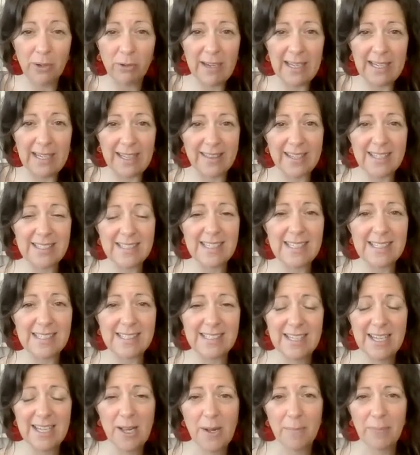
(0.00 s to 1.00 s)
really. This is
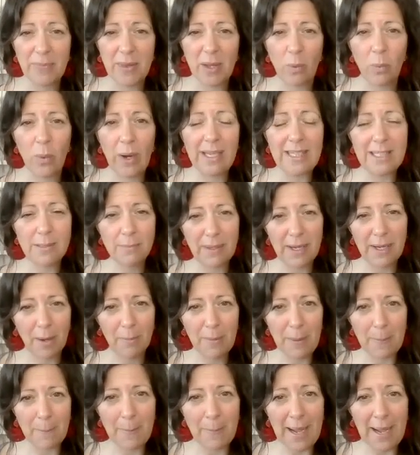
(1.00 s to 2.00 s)
a way to become
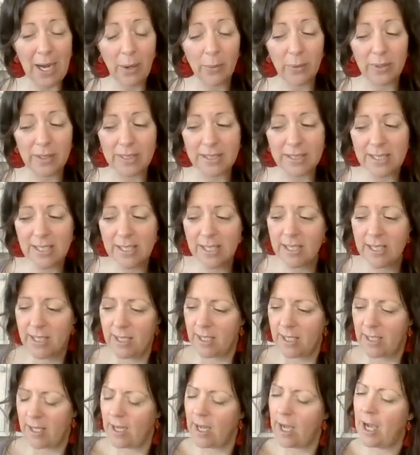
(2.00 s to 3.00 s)
empowered.
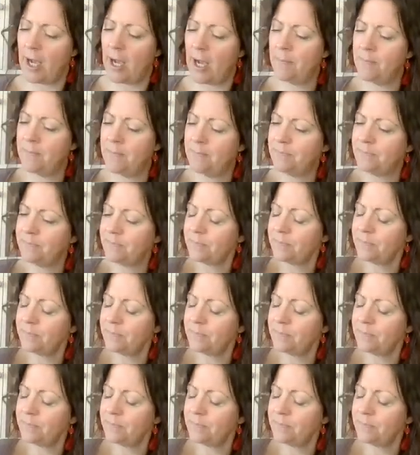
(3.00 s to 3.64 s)
So